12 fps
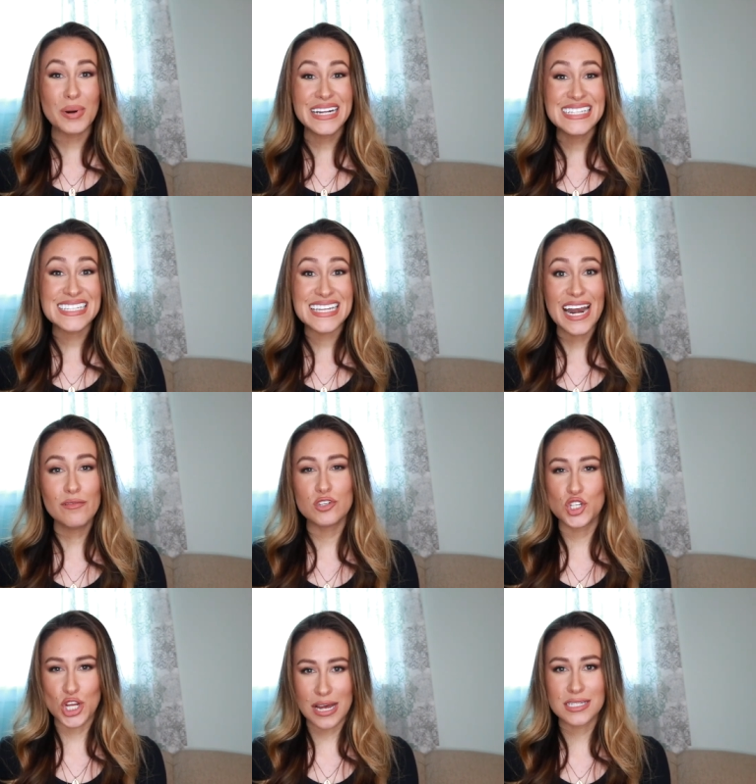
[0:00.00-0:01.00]
But instead of
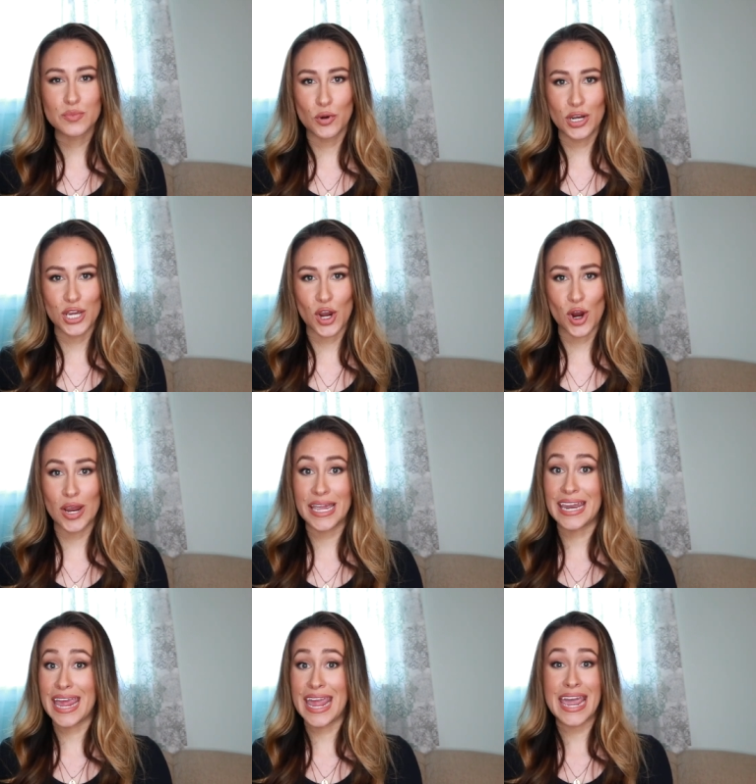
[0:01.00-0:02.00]
just putting her
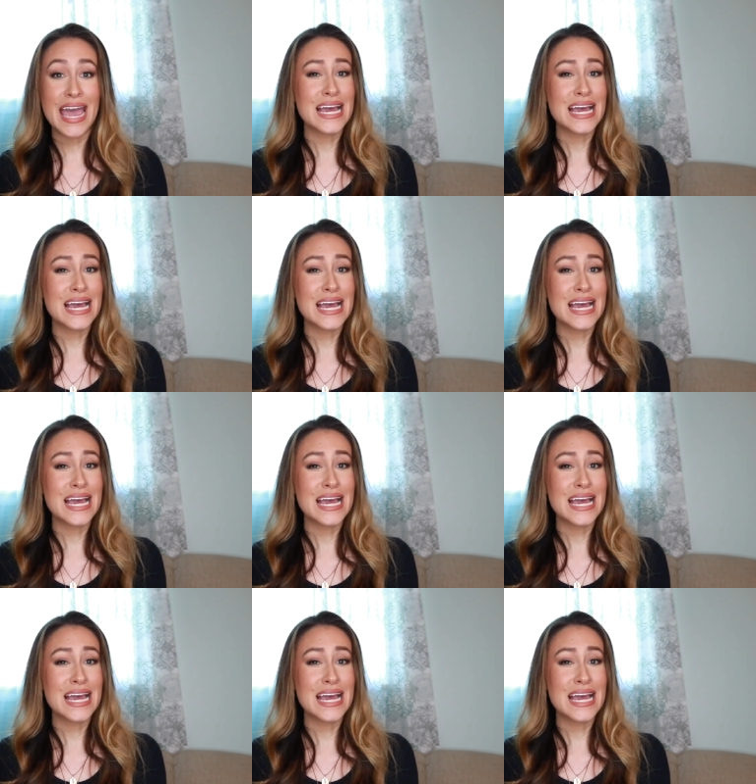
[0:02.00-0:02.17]
in a